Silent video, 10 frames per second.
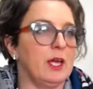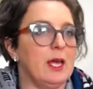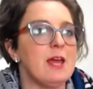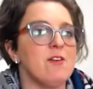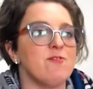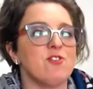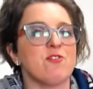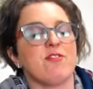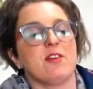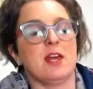if you're
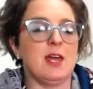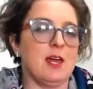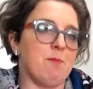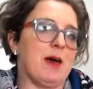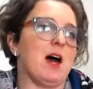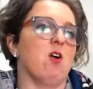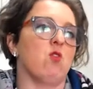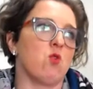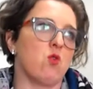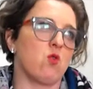thinking
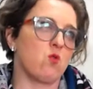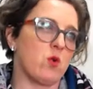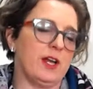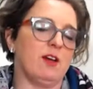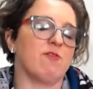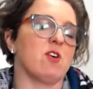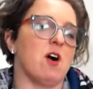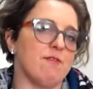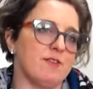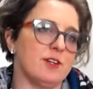about running for
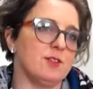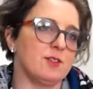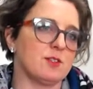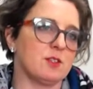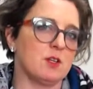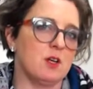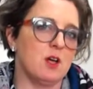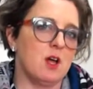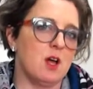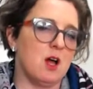office,
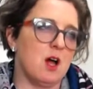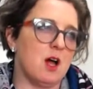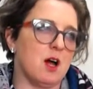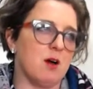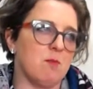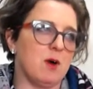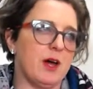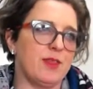there